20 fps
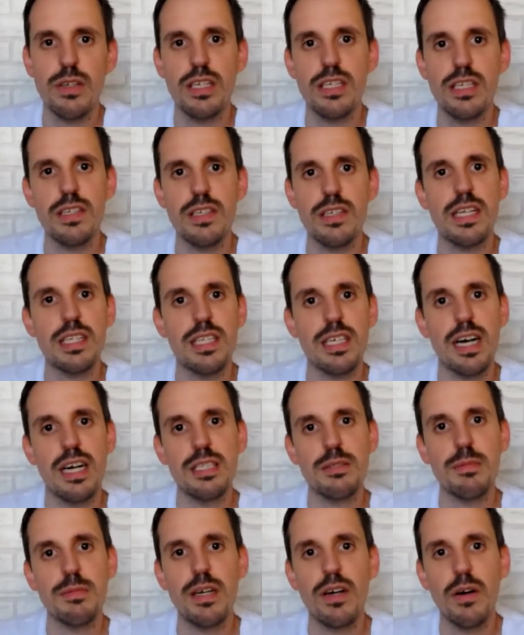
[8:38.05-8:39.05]
it
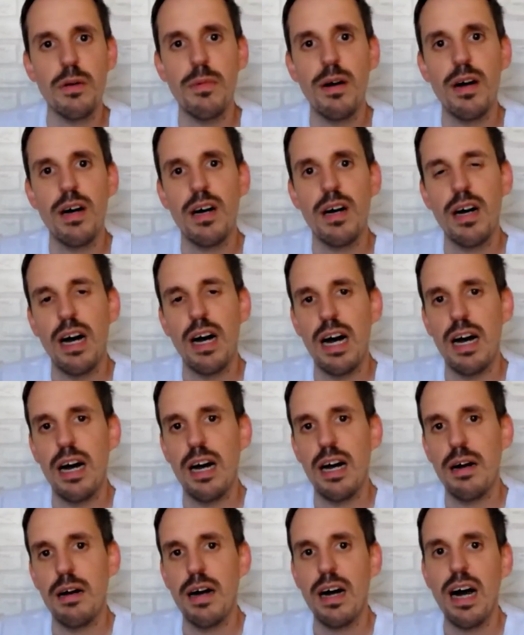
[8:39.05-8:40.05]
has become
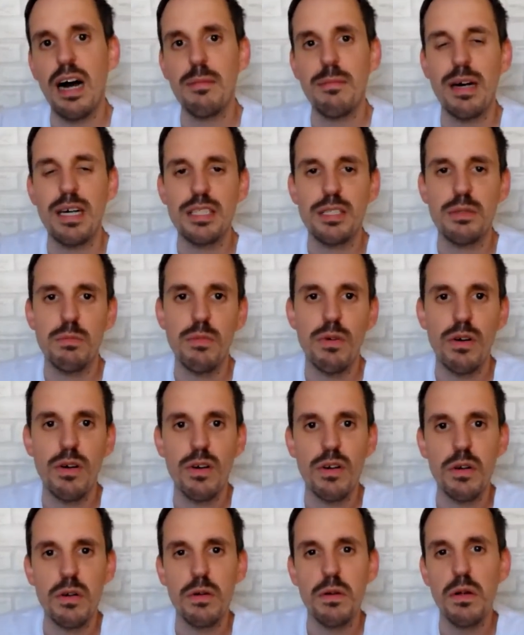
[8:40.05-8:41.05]
a much
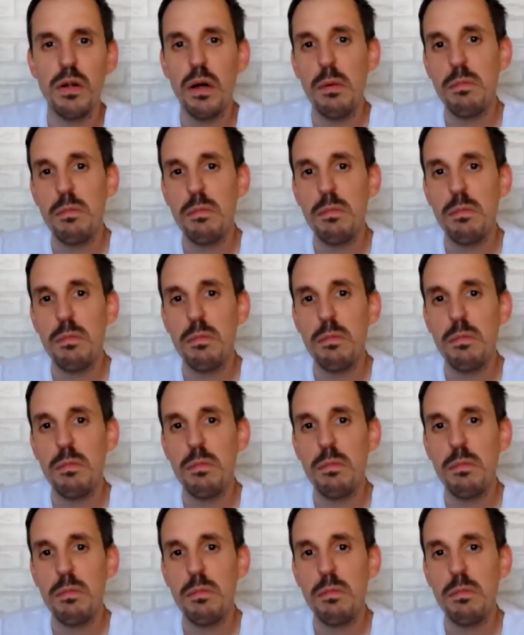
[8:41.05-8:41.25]
more